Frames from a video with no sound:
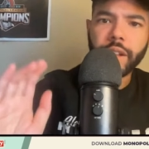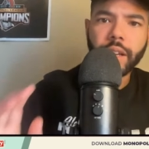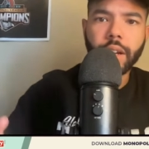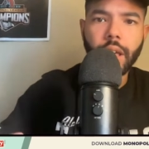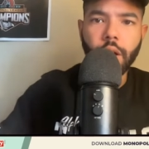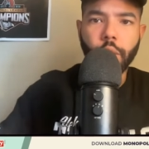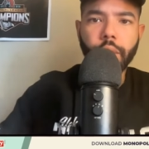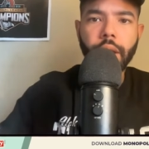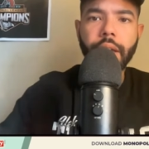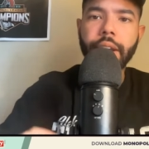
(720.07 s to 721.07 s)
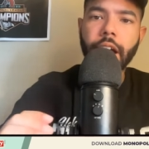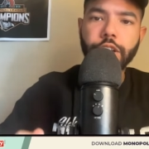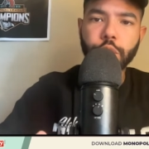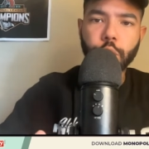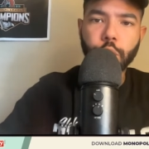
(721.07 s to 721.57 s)
feeling low, not
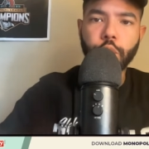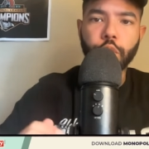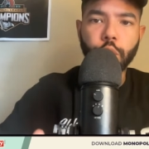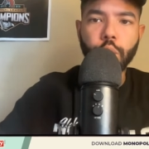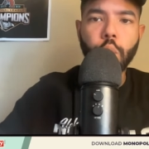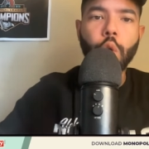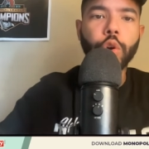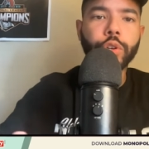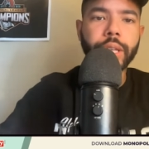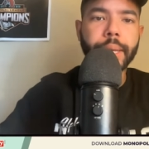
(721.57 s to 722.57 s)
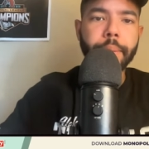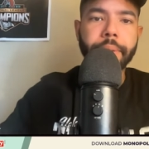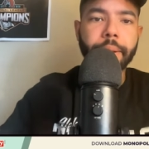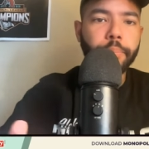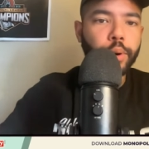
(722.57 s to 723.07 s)
sure you or your team
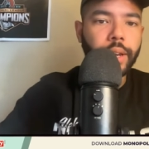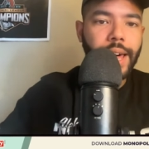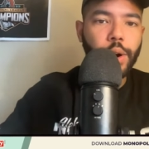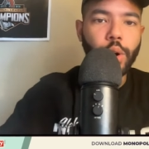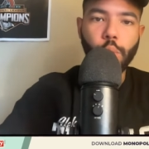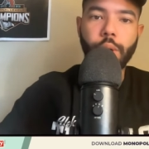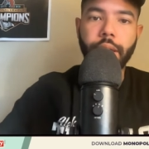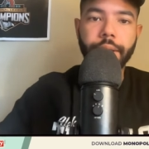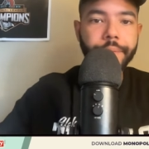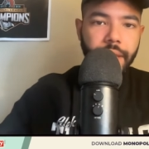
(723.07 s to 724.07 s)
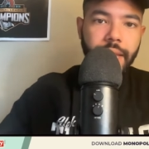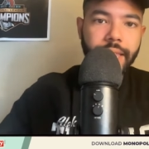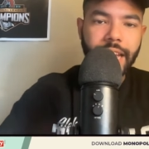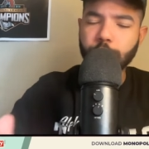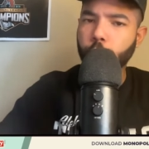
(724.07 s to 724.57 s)
can pull out a win.
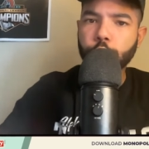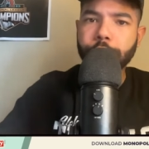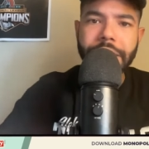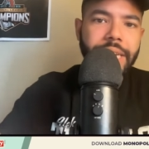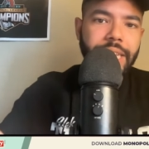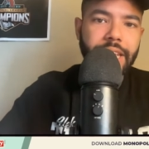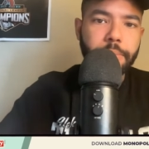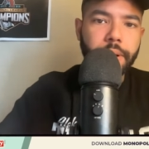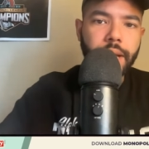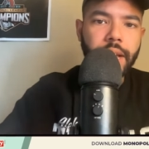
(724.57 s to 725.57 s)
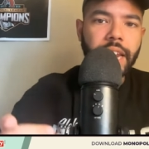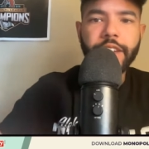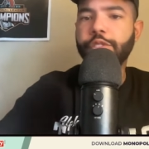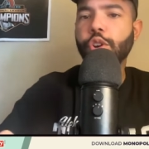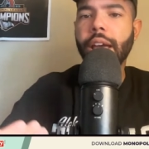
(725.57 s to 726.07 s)
That's when you dig deep,
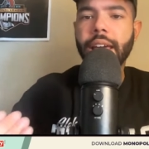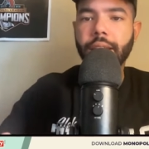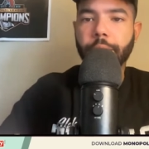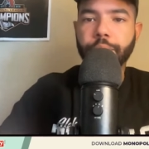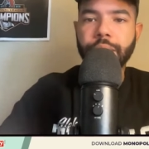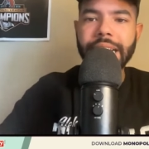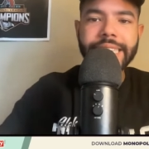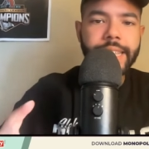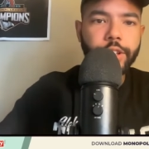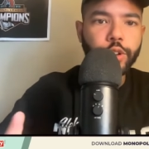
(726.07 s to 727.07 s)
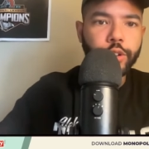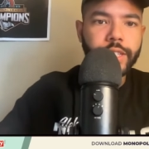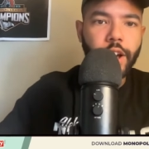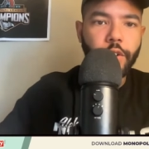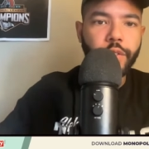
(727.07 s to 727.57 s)
lift your head up, and say to
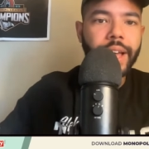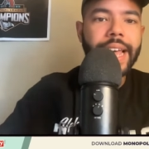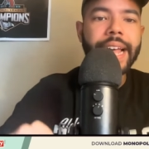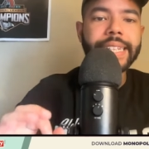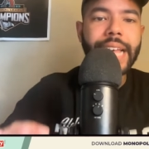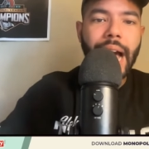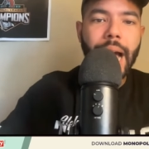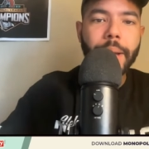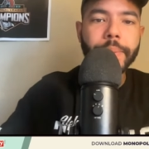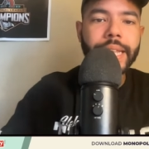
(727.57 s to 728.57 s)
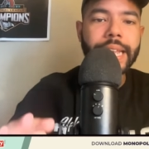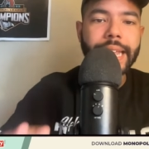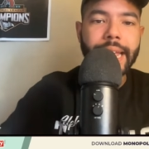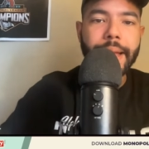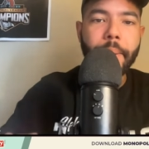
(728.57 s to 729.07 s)
yourself, time to
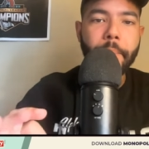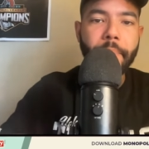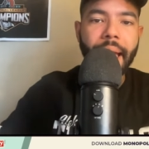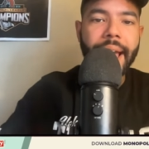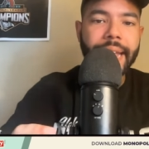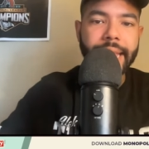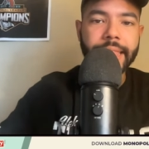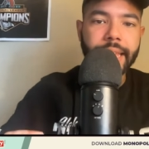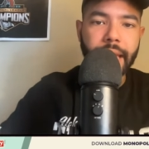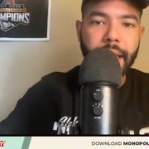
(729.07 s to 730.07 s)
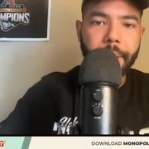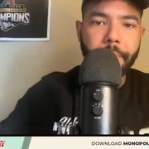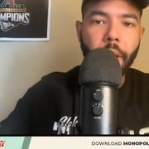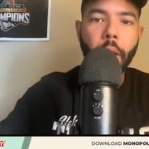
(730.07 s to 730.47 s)
get back in the game,